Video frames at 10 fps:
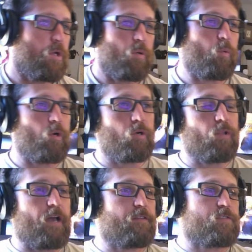we're
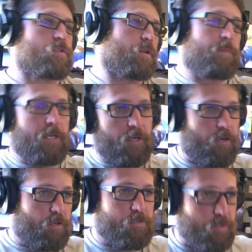live streaming on
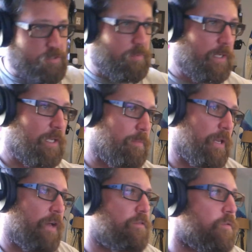all social media
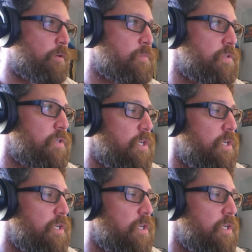platforms.